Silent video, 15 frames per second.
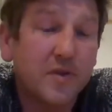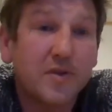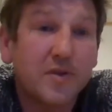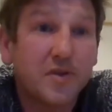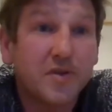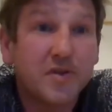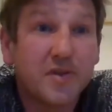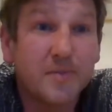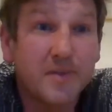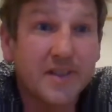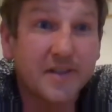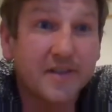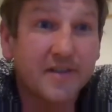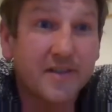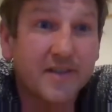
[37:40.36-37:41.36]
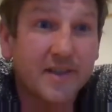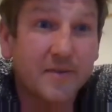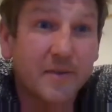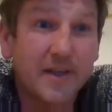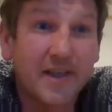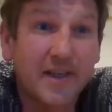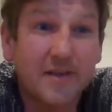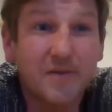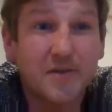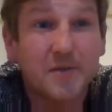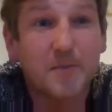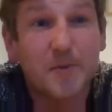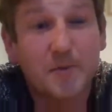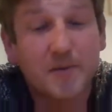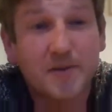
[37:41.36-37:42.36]
just using the materials that we have, as
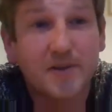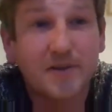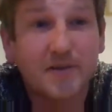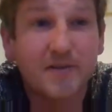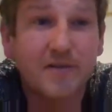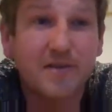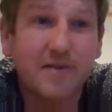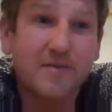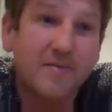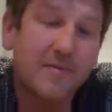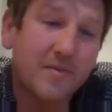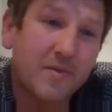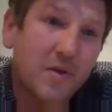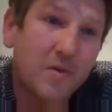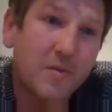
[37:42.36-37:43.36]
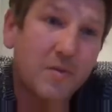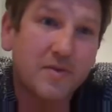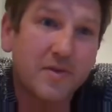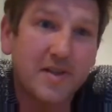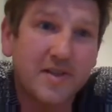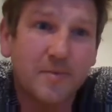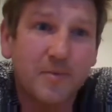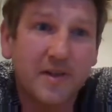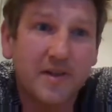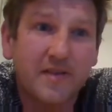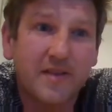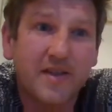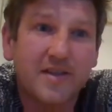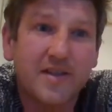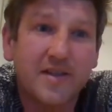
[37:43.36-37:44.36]
opposed to always trying to bring
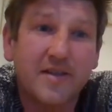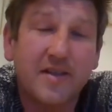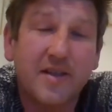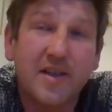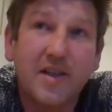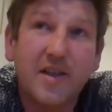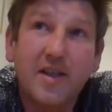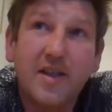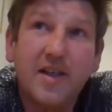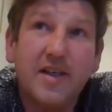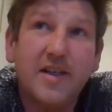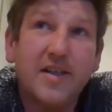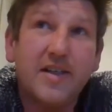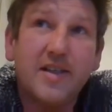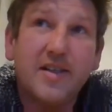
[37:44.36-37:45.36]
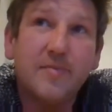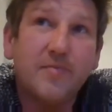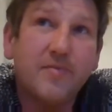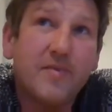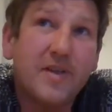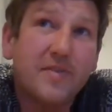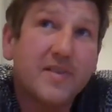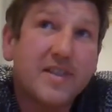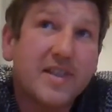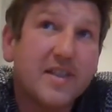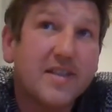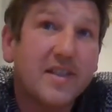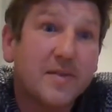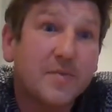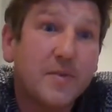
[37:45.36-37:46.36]
things in. Having
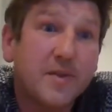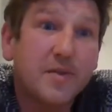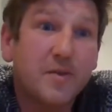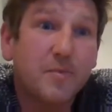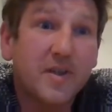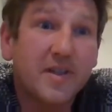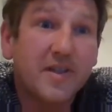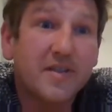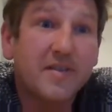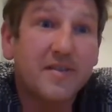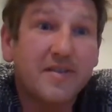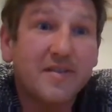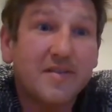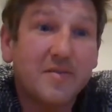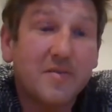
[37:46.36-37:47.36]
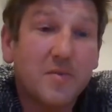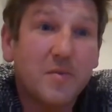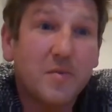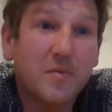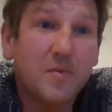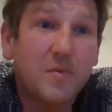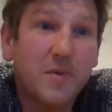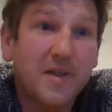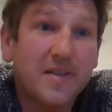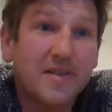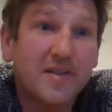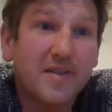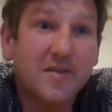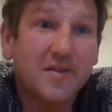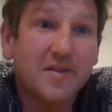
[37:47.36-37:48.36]
said that, we do bring in quite a
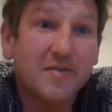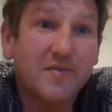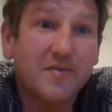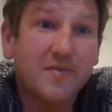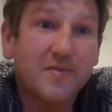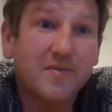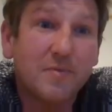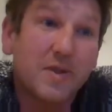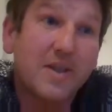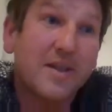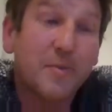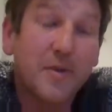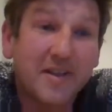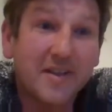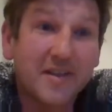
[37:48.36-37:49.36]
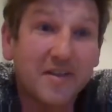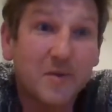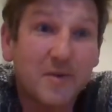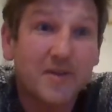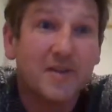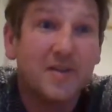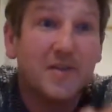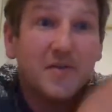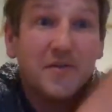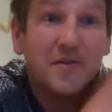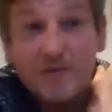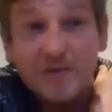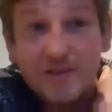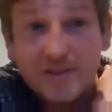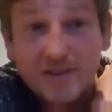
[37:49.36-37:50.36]
lot of, I bring in quite a lot
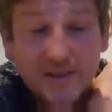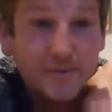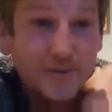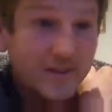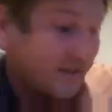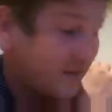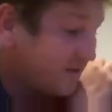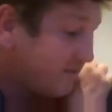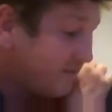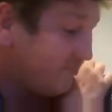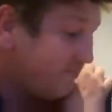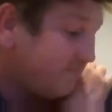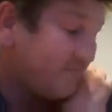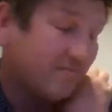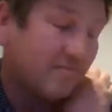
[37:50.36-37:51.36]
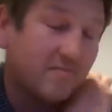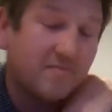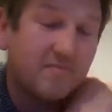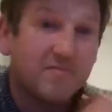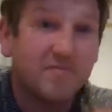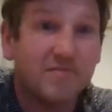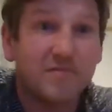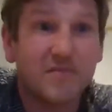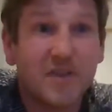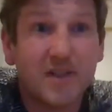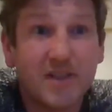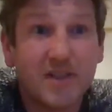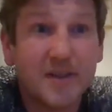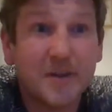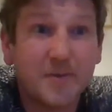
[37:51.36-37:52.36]
of seaweed and
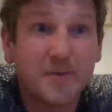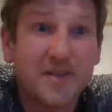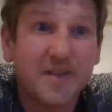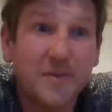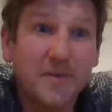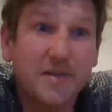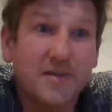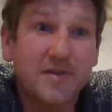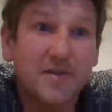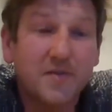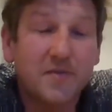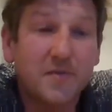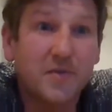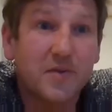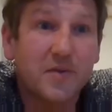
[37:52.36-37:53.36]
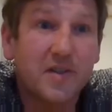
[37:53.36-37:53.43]
liquid seaweed, just